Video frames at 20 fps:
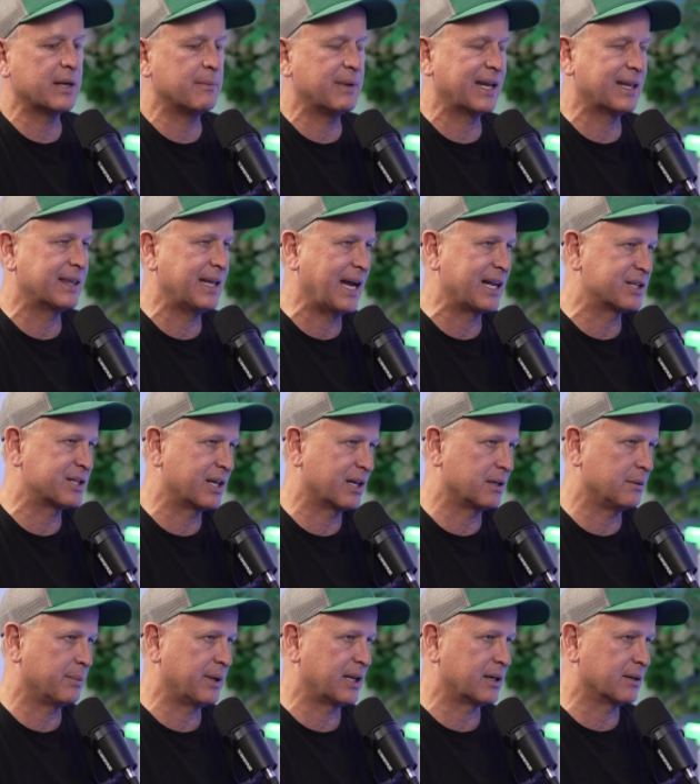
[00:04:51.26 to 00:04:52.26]
can make that
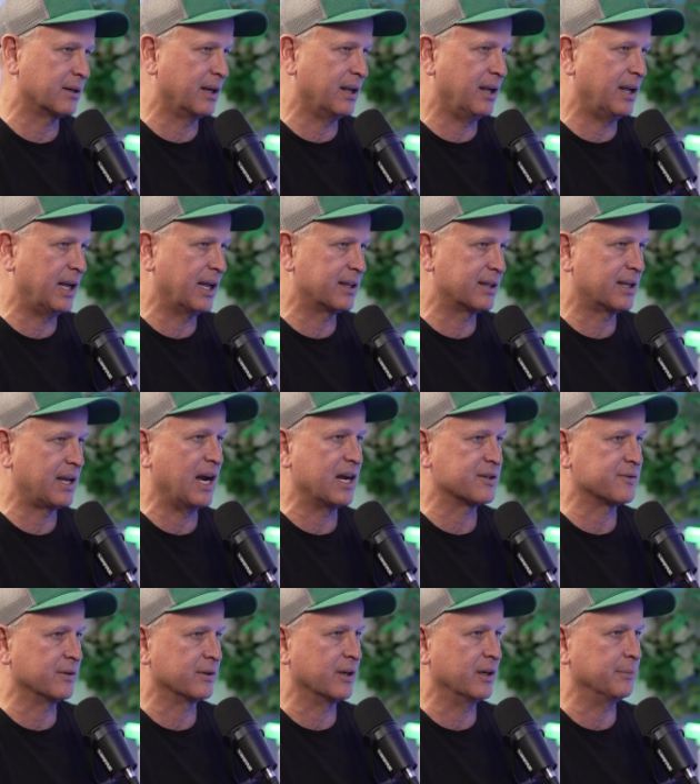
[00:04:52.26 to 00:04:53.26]
channel better in
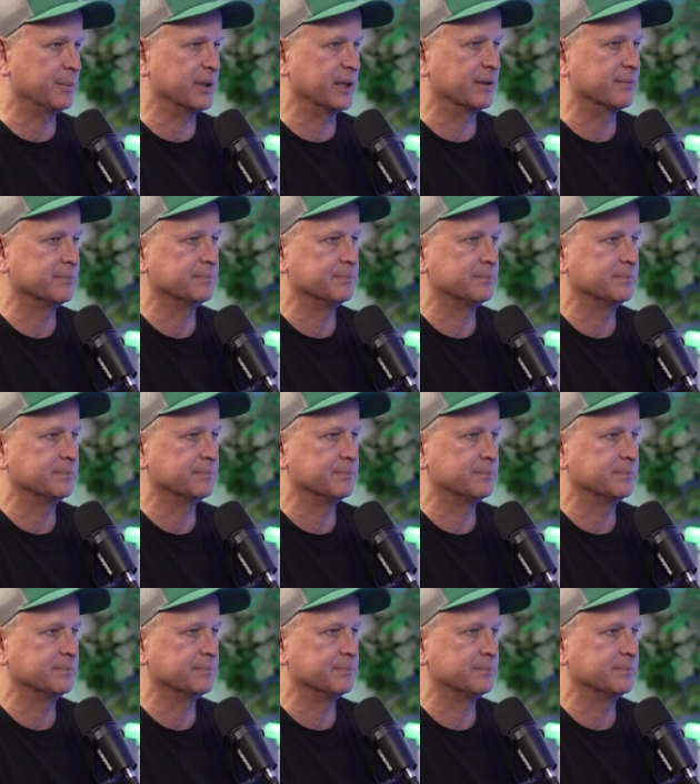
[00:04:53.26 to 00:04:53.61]
Cashflow Company.